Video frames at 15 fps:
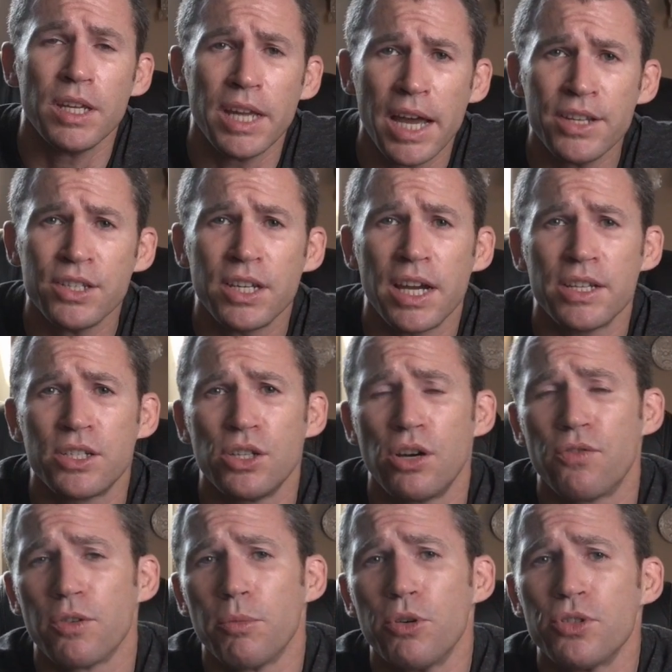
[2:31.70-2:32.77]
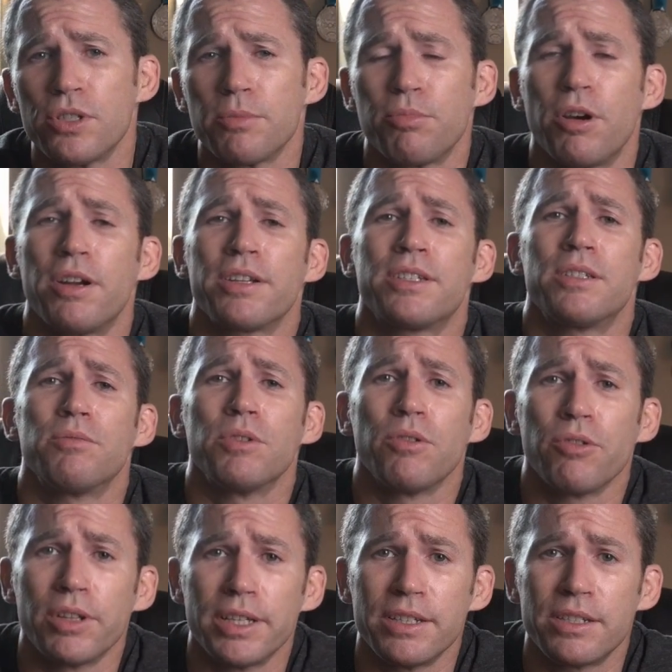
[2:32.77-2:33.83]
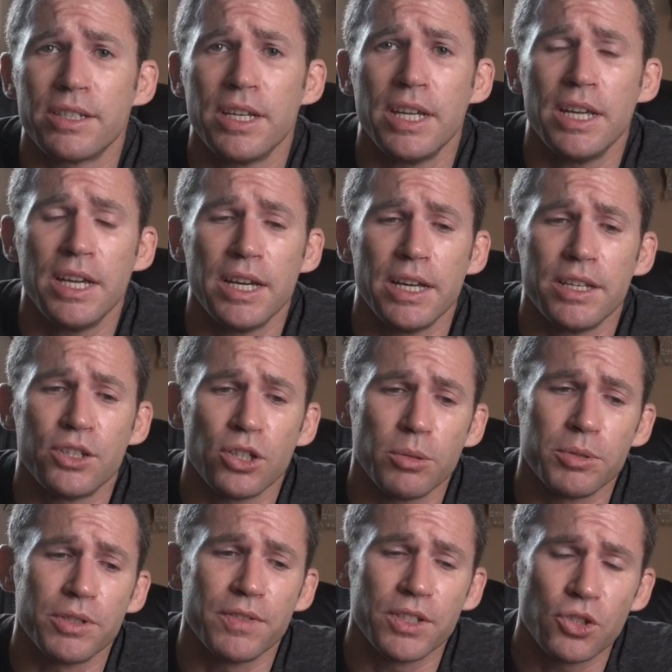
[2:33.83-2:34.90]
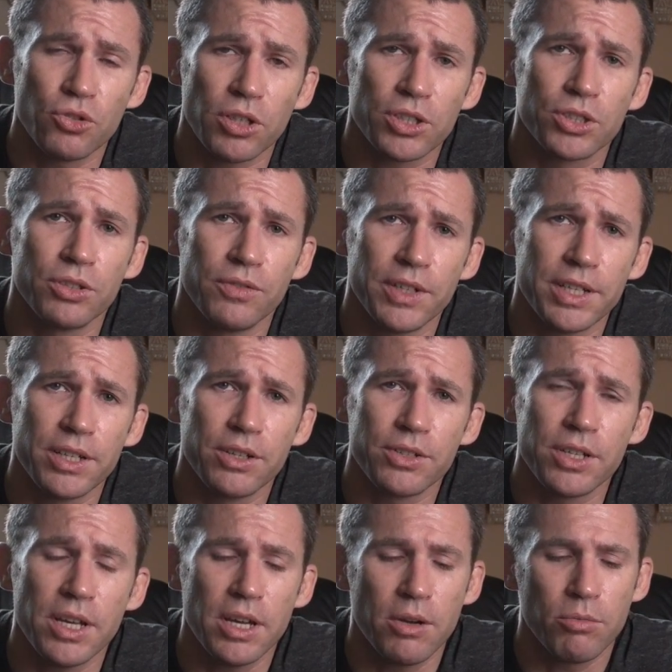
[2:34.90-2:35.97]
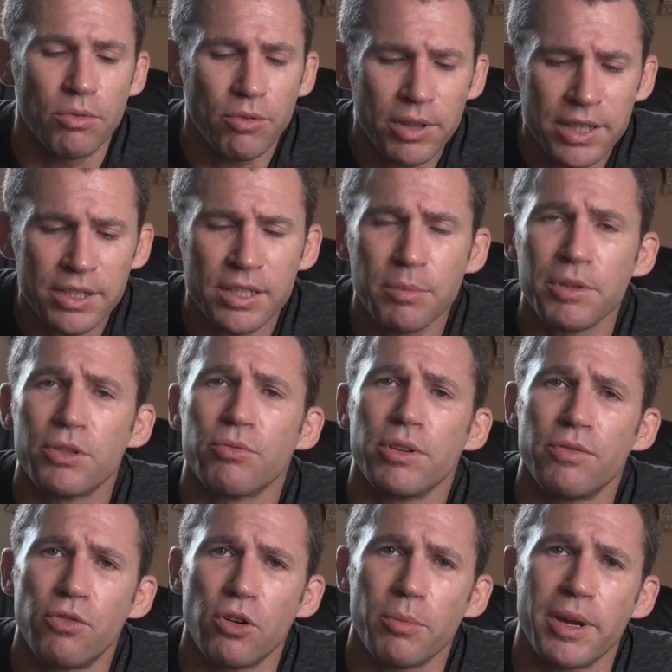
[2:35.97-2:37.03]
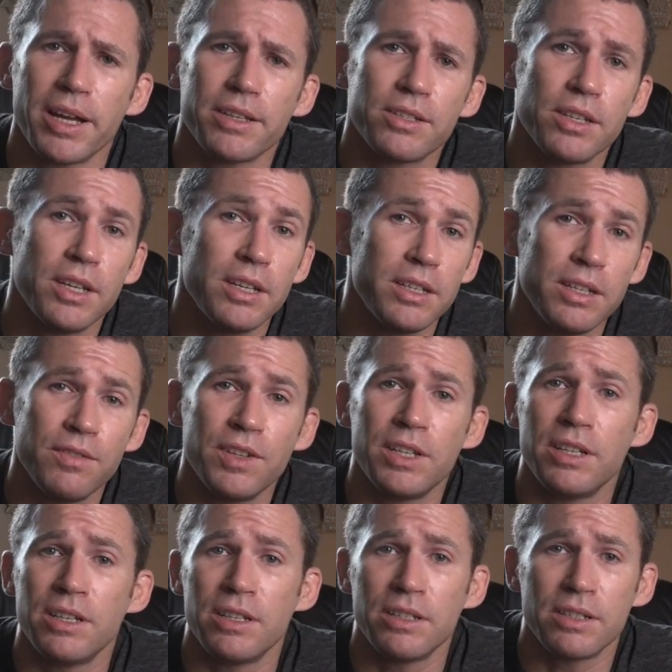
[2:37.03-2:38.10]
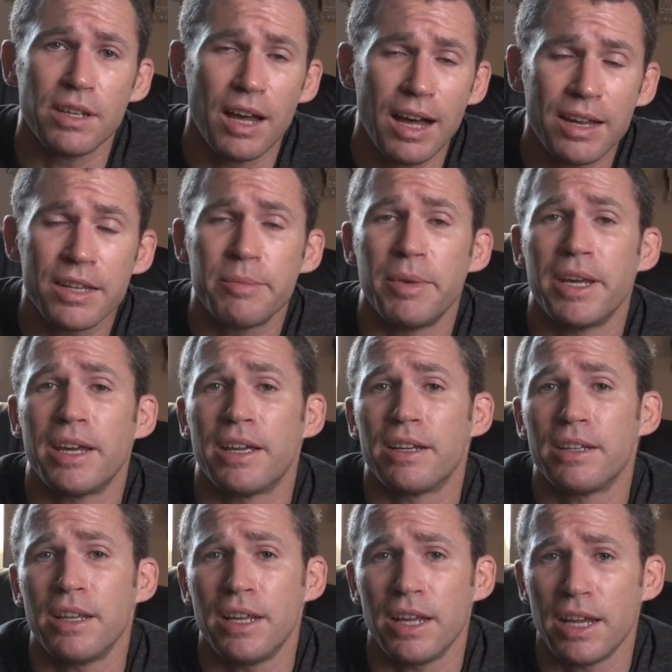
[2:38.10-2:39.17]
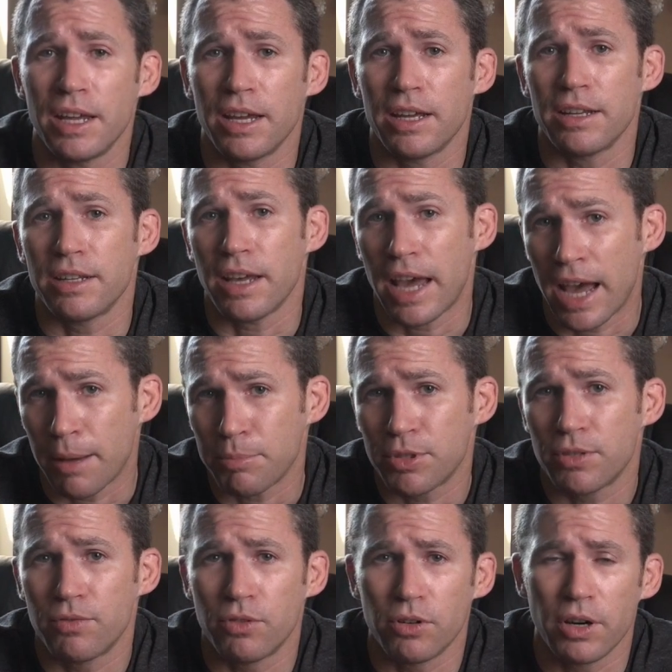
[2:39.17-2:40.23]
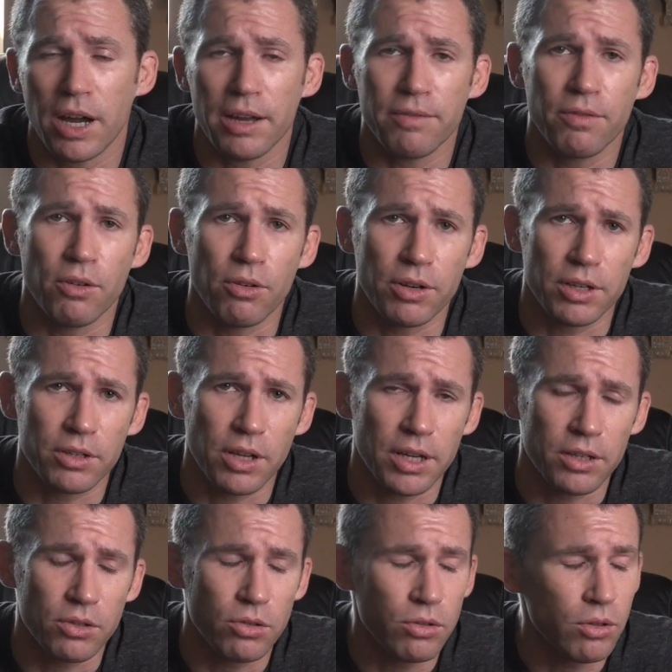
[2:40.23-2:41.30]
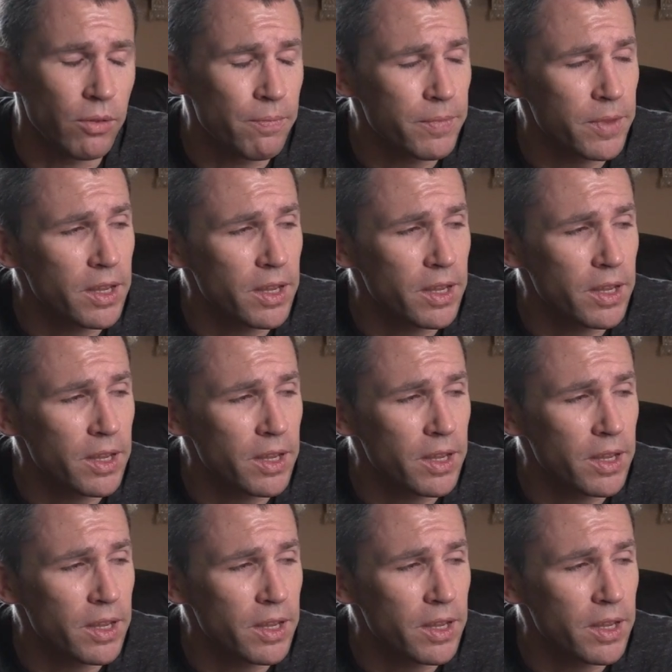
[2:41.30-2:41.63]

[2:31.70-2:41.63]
As you guys know, for most of the products that we release in terms of instructional videos, we release them in 3 formats: DVDs, on-demand, and apps for iPhone and Google.